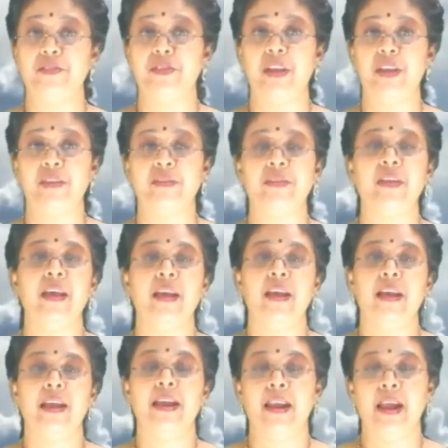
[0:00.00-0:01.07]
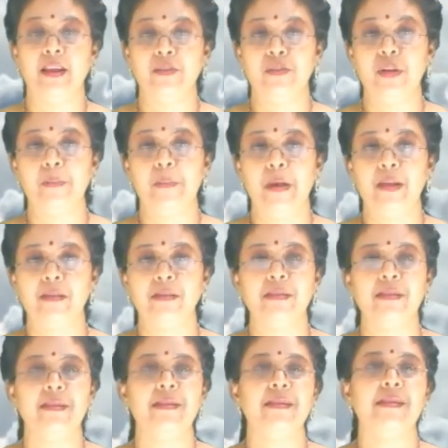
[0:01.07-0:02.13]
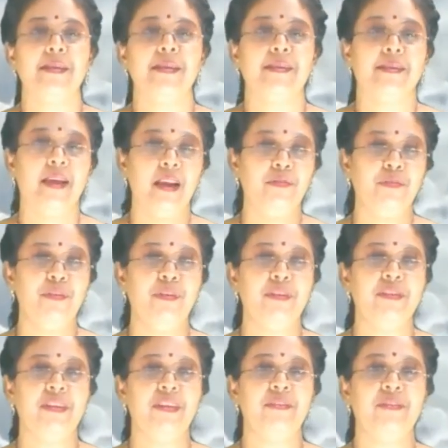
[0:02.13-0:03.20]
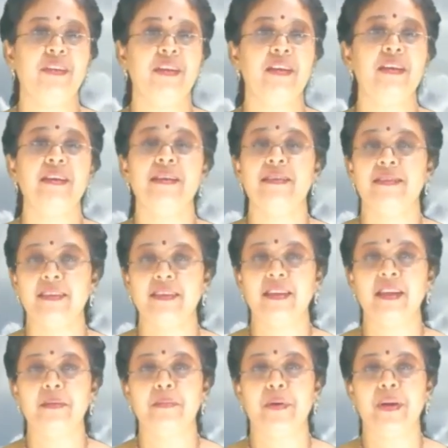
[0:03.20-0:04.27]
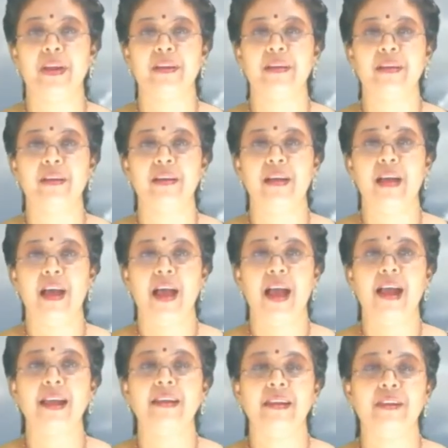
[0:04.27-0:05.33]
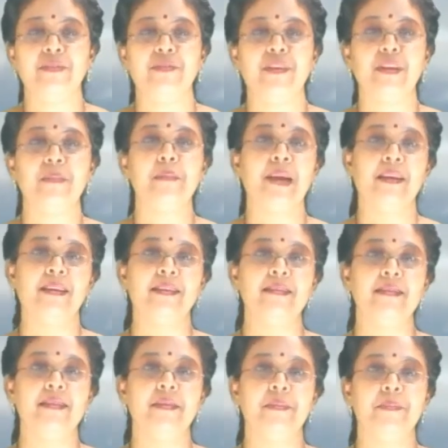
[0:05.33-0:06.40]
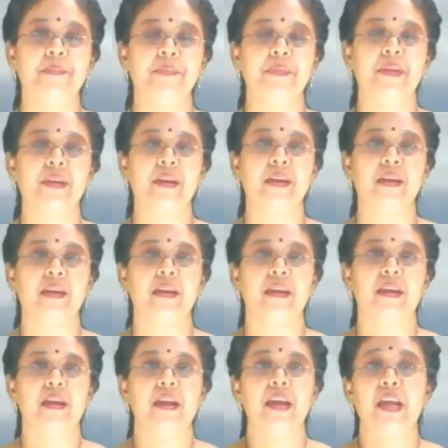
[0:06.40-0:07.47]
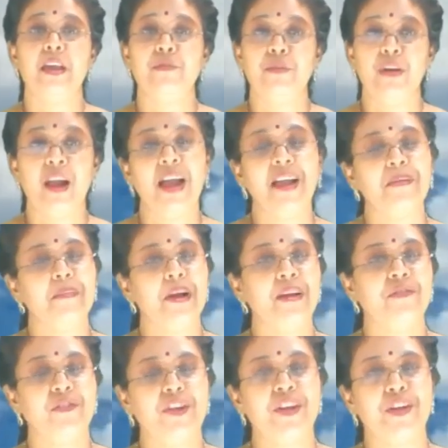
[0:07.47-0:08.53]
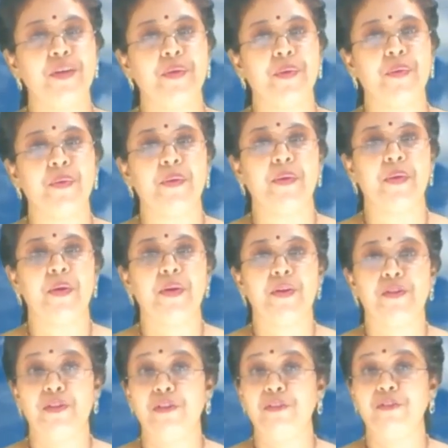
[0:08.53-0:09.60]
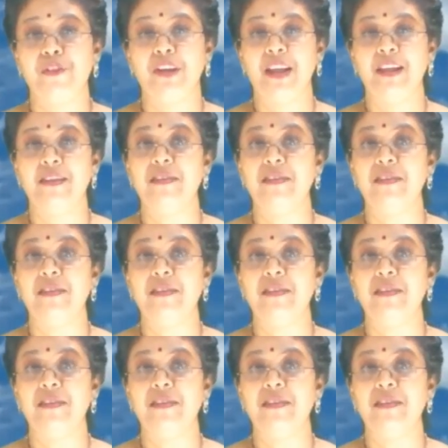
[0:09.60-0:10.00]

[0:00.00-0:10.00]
as electric bell, telephone receiver, circuit breaker and lifting magnet. If you like my video, don't forget to